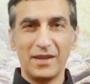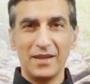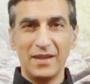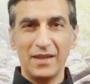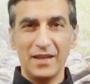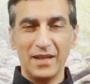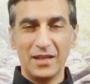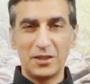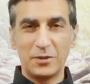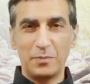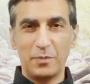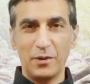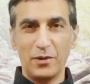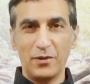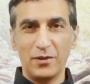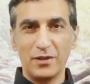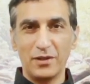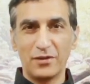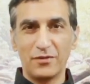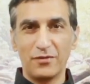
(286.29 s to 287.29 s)

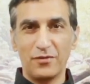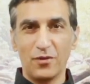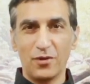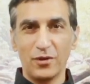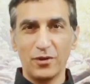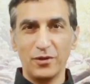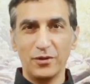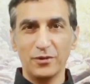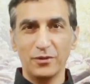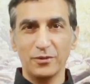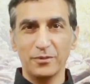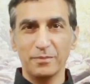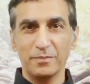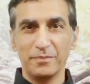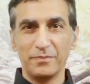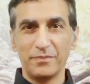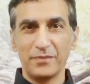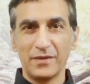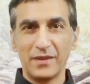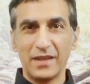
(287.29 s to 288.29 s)
experience for you
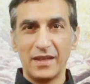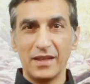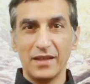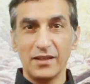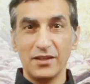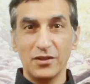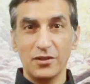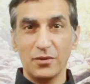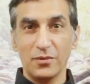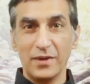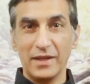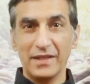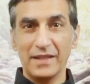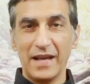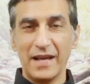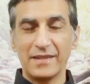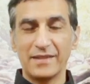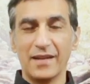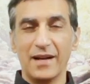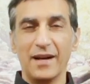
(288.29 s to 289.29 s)
during
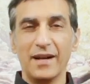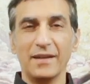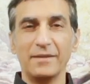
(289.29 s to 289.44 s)
that time.